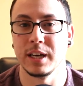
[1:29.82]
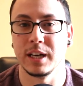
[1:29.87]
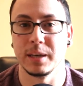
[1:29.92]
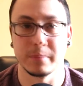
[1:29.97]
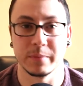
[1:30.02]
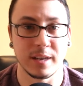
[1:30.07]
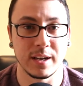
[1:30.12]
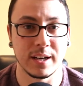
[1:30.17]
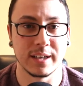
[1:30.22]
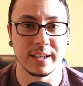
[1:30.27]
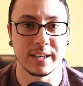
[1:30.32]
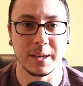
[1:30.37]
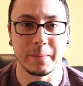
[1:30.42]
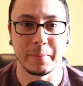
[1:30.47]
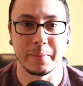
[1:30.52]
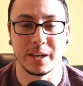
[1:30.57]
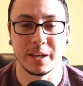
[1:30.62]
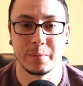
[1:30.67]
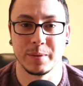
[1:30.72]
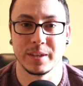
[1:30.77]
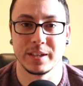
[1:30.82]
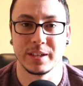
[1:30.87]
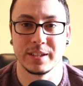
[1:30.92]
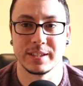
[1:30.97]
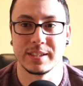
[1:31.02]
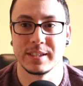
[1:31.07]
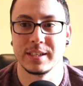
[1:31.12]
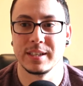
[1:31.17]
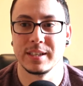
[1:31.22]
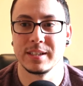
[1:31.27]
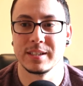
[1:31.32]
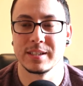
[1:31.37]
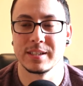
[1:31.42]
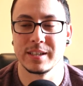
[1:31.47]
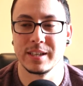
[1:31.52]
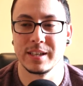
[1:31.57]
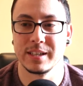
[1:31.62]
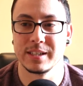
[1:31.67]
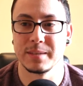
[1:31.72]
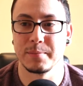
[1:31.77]
um, talking about it because it is
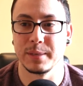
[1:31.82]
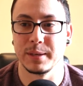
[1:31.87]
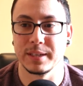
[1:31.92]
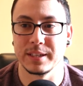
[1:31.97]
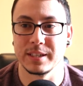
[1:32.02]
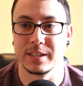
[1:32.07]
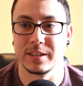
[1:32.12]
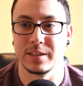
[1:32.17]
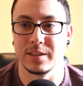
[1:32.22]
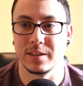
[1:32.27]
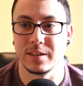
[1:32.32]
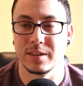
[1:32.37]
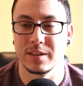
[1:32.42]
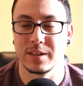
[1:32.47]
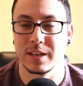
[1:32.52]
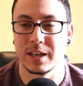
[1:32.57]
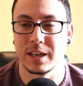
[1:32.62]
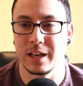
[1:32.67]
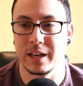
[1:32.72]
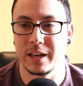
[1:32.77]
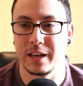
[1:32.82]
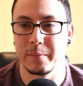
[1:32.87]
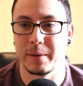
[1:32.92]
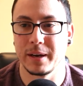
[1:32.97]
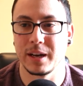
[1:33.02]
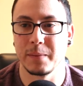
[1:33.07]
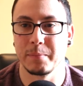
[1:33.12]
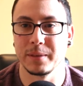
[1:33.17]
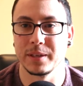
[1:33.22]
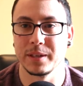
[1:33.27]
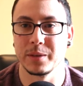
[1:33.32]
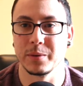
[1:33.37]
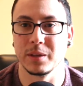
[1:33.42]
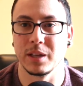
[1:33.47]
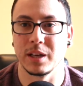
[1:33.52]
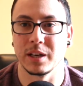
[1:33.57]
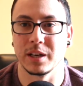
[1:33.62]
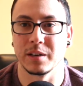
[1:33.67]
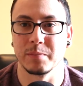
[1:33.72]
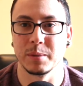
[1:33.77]
it is a big deal and it might not be to
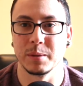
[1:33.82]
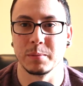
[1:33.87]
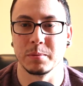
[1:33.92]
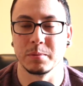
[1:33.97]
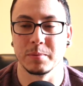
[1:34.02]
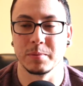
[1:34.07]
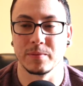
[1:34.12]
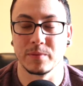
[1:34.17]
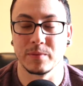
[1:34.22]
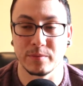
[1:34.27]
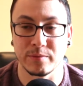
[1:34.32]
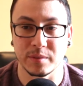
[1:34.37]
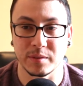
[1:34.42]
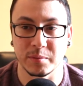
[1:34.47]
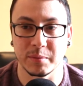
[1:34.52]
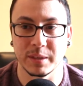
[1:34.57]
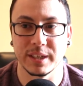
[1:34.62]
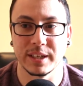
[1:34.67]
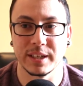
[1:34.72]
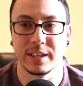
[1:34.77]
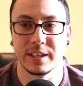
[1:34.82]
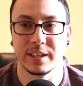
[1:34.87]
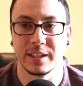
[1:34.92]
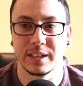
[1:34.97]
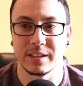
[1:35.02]
a lot of people, but for me,